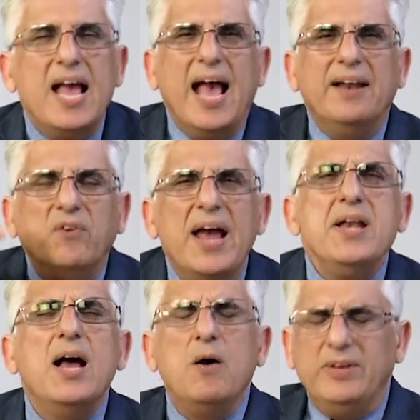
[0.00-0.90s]
And right
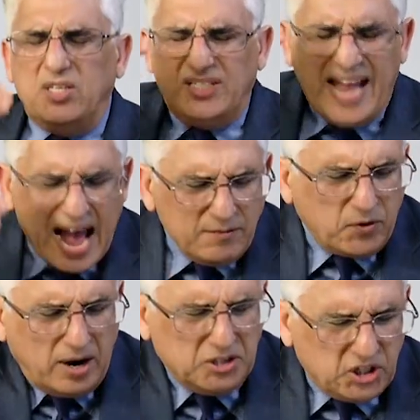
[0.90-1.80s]
now we stand
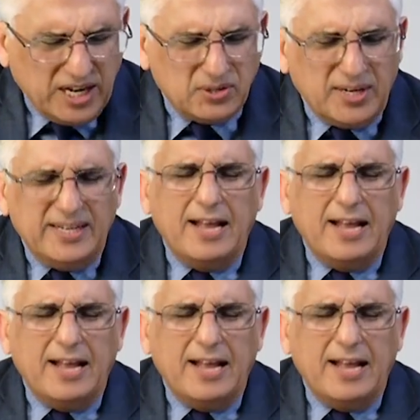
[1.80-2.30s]
for our children